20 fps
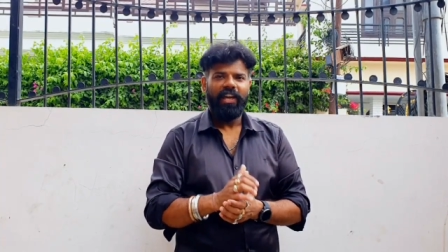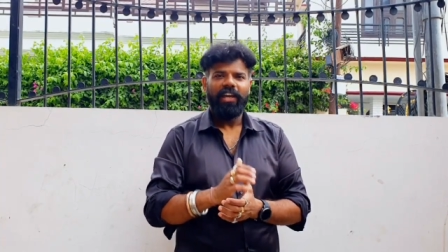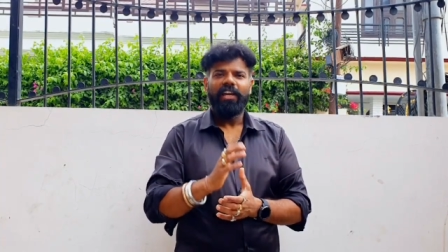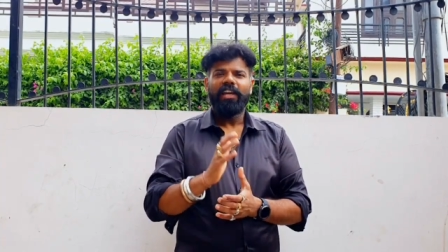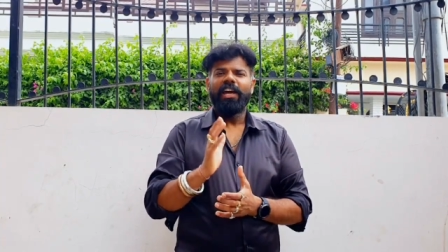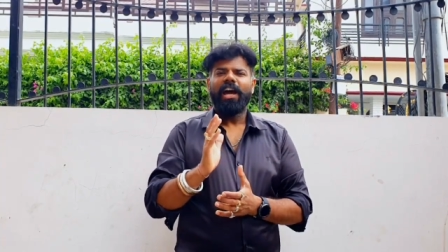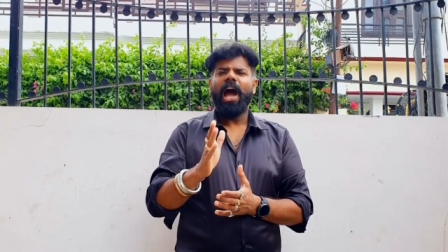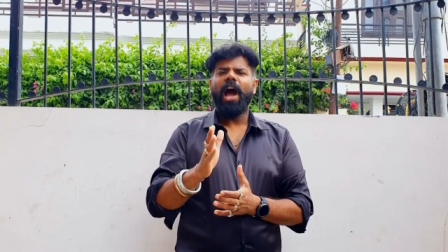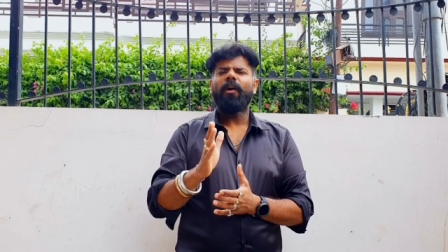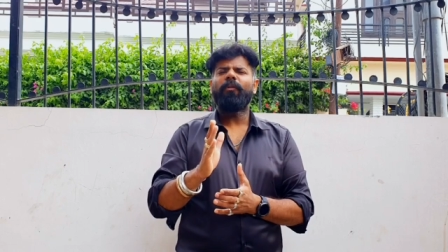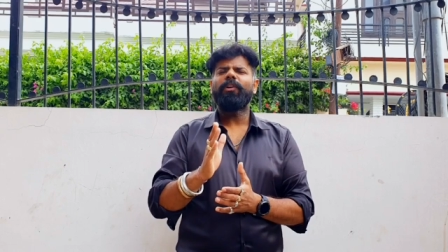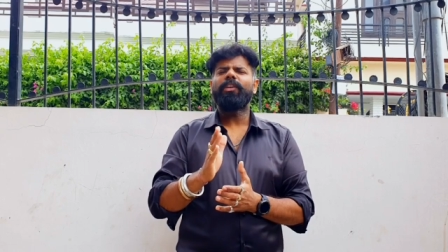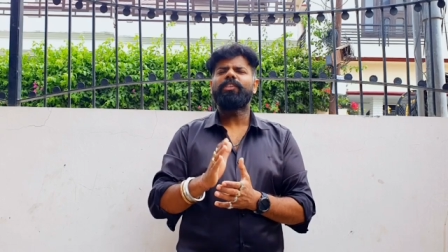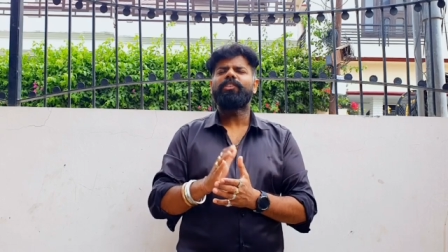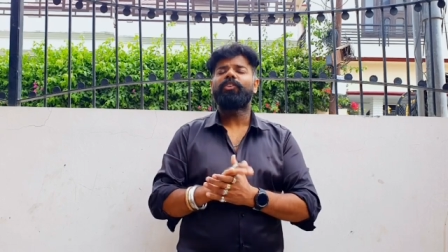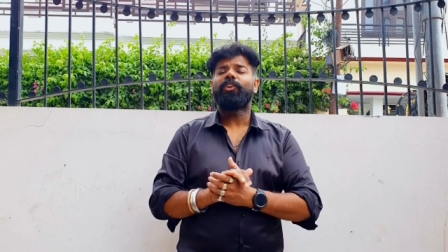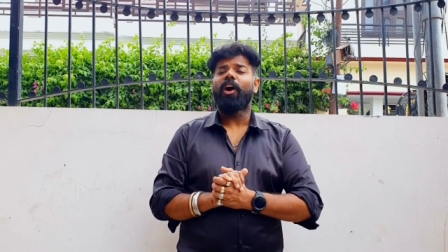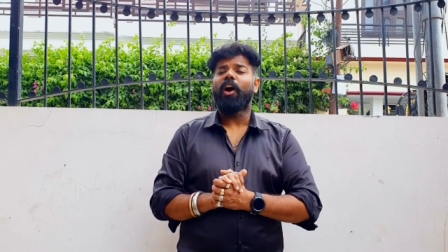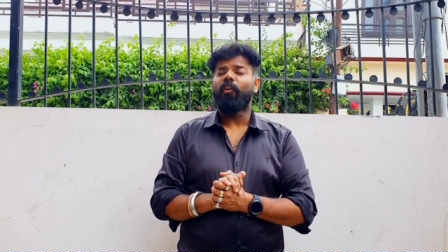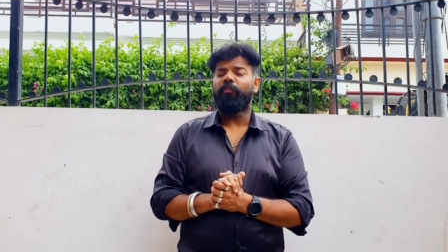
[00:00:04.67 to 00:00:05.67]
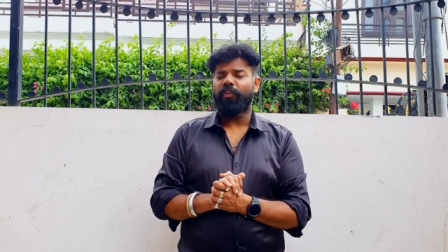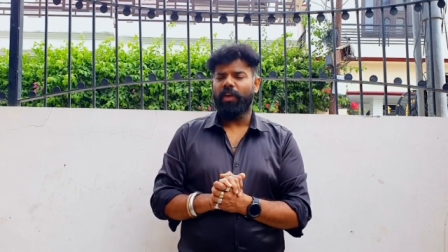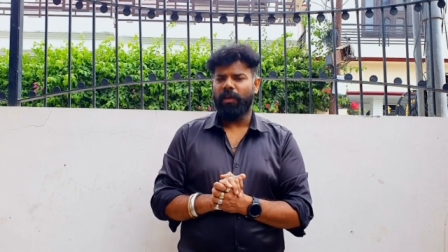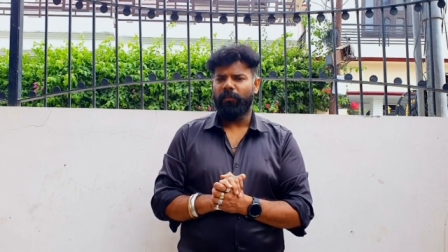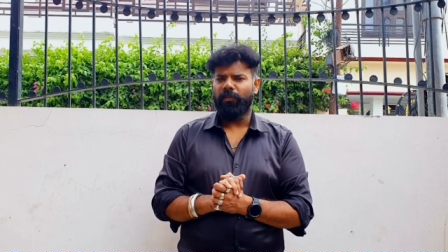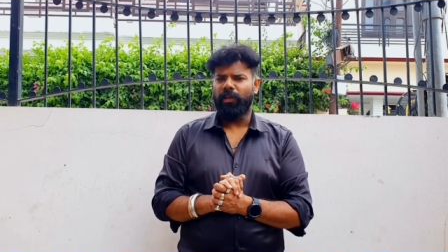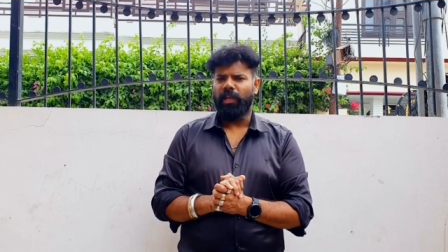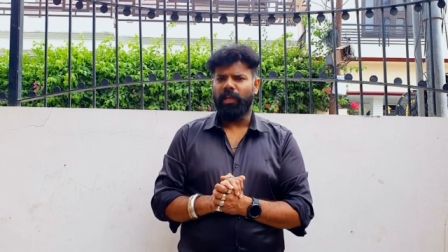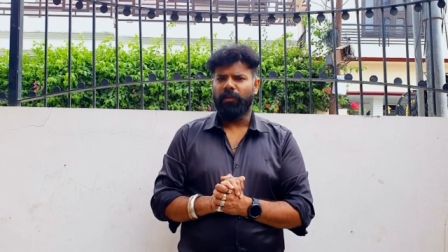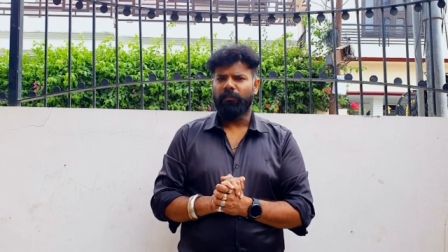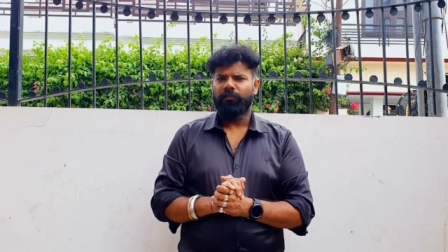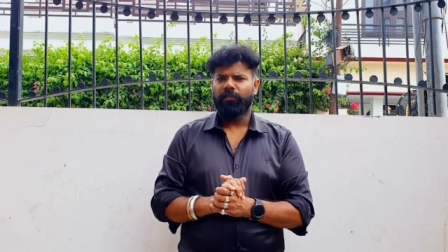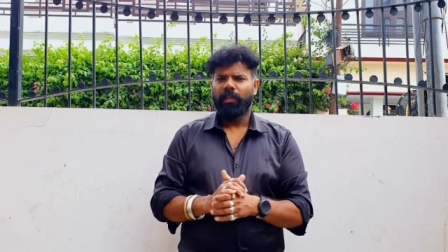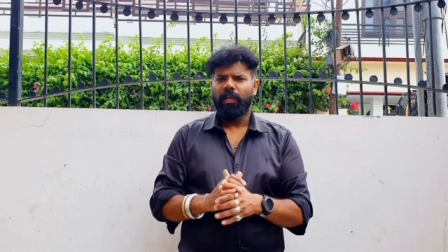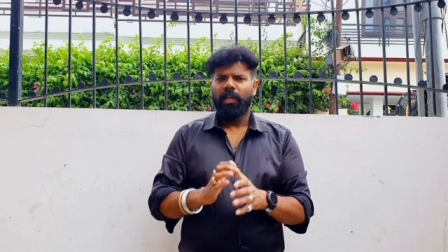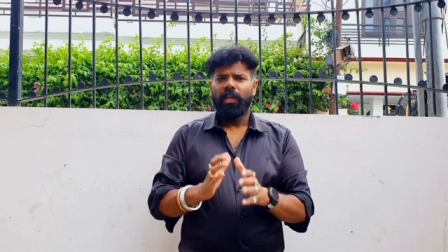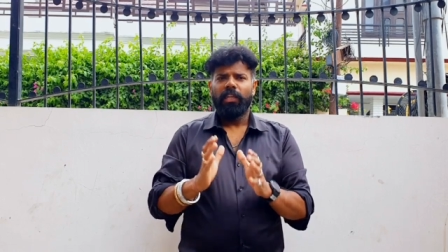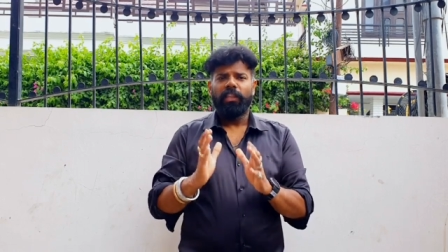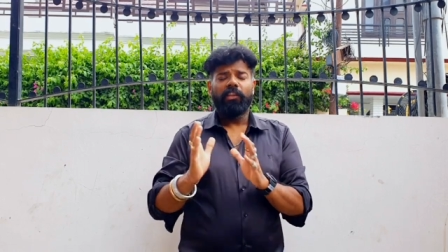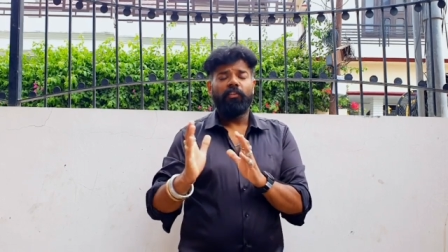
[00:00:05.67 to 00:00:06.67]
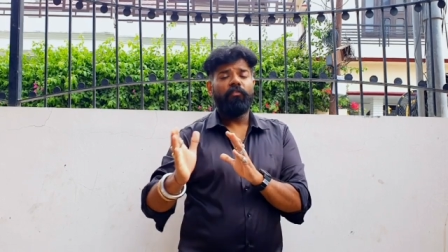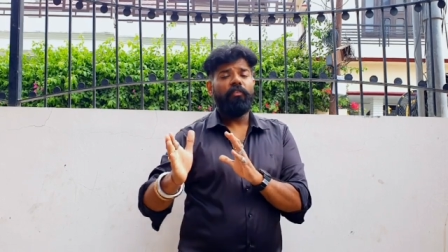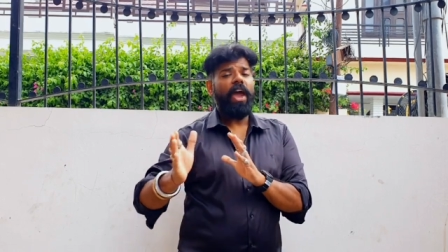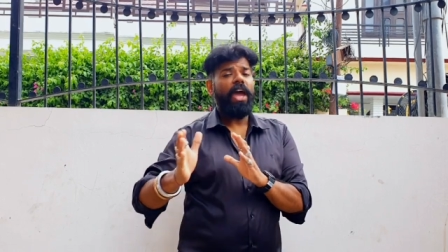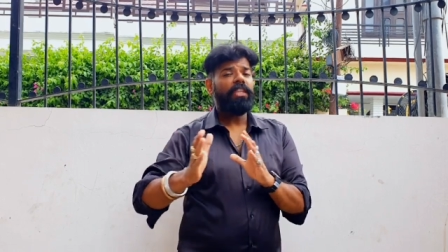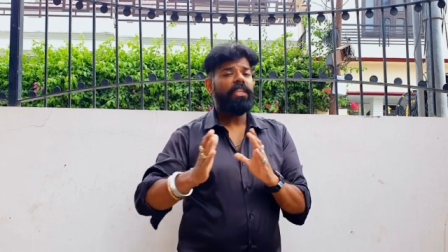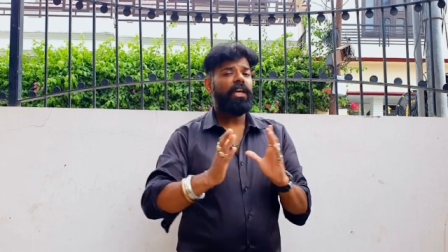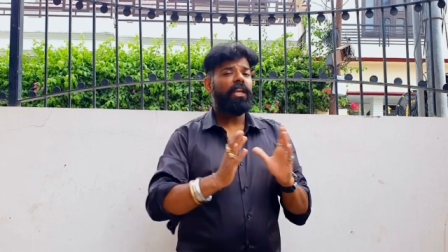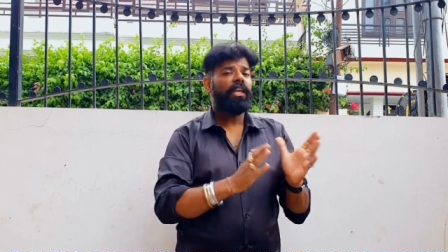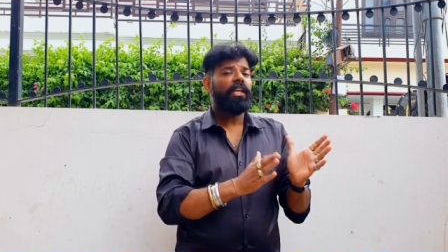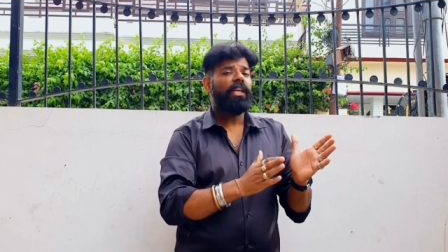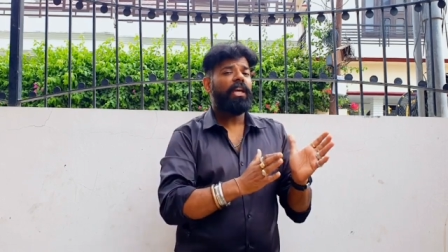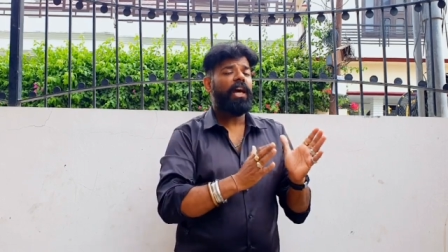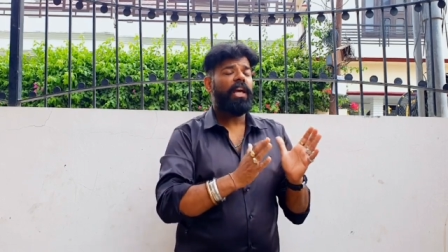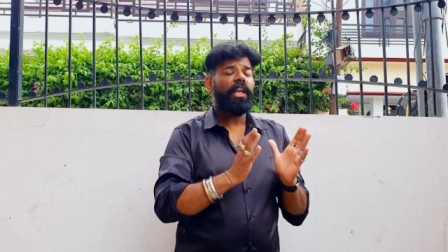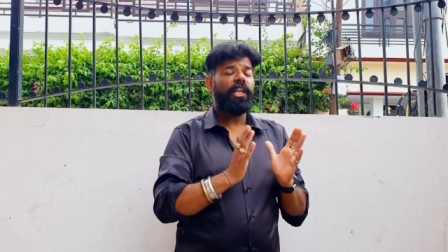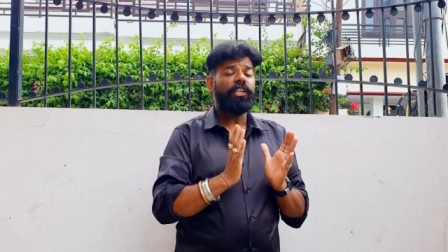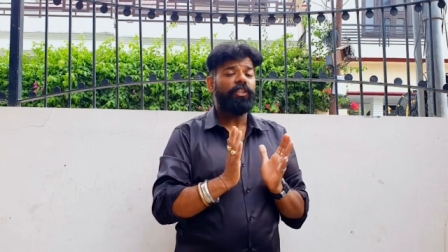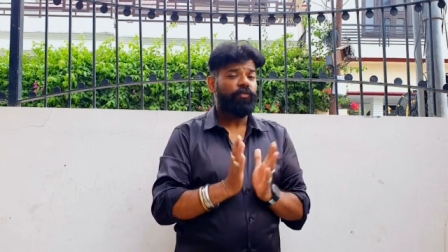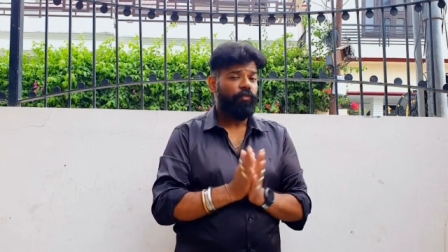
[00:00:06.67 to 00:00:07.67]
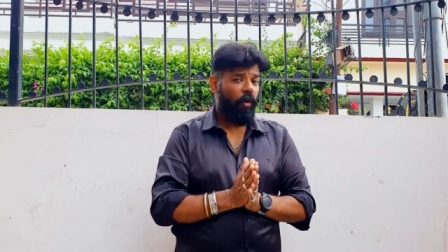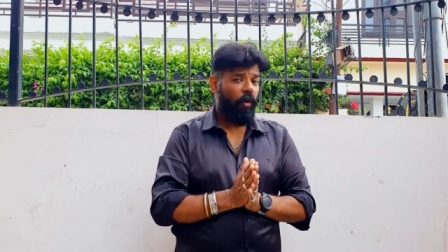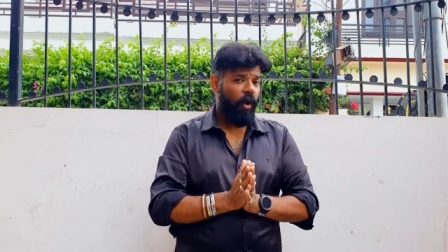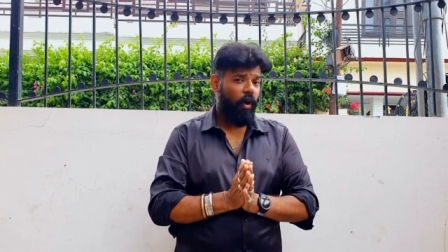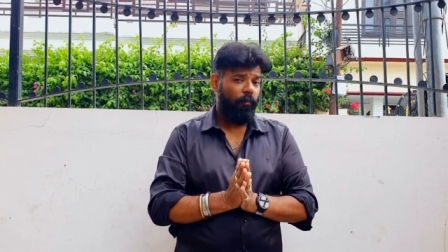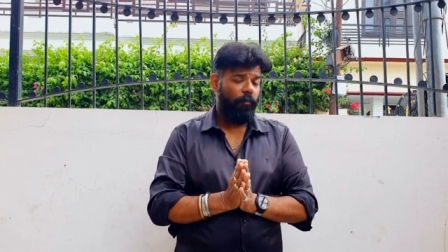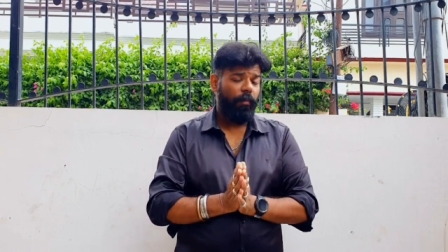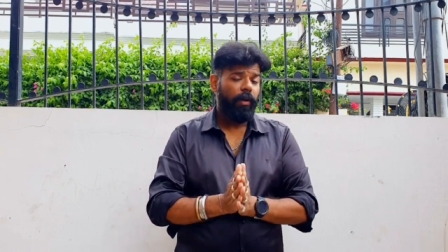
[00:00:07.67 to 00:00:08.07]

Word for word: How is your family? The weather here is warm.